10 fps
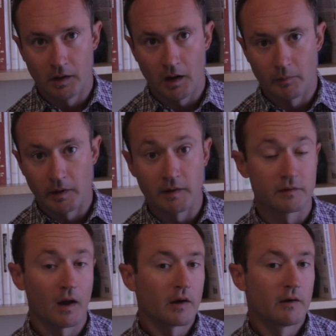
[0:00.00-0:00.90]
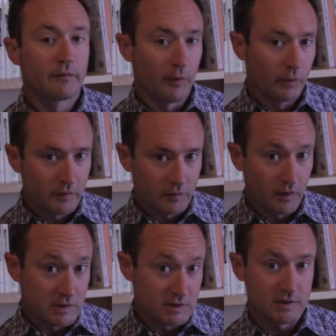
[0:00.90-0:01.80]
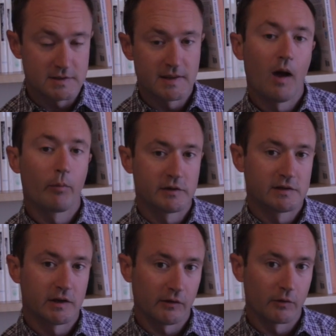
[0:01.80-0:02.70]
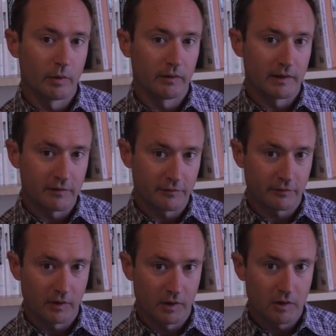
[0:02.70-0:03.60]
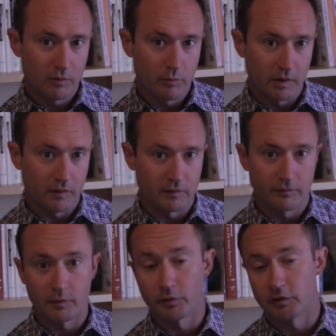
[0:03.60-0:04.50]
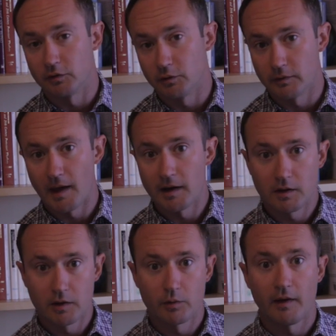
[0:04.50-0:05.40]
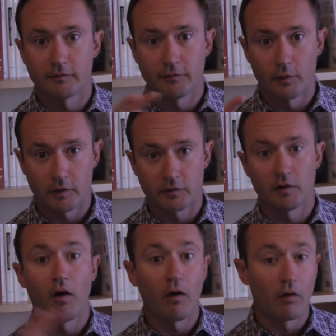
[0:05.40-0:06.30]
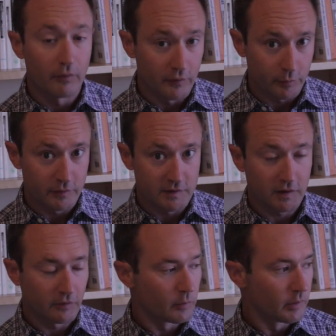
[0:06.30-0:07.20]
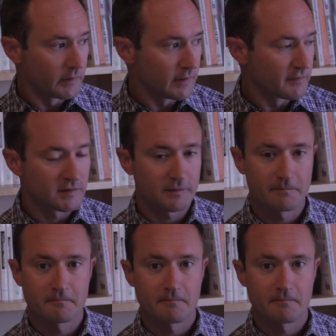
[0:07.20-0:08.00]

And he's not going to focus on just that particular belief, because if you were to do that, you would have to focus on all of those particular beliefs,